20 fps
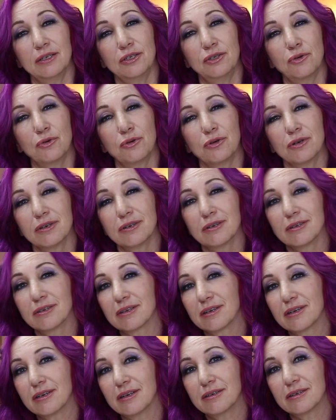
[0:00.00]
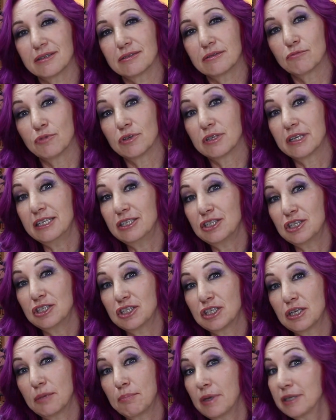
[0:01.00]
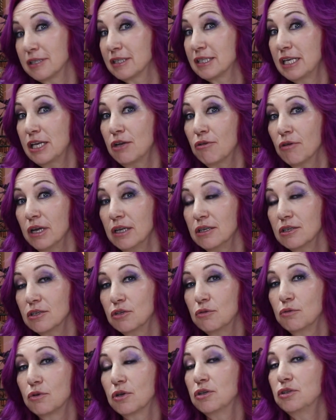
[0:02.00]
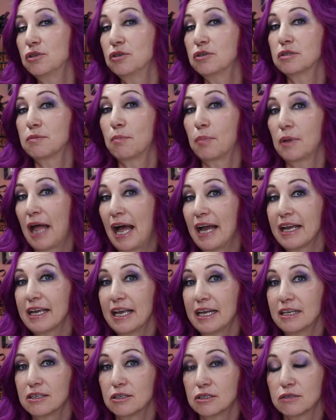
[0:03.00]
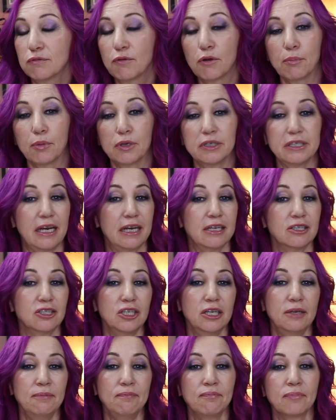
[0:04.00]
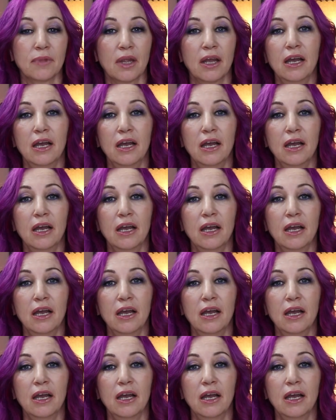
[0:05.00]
your relationship a secret, you could use black candles for protection.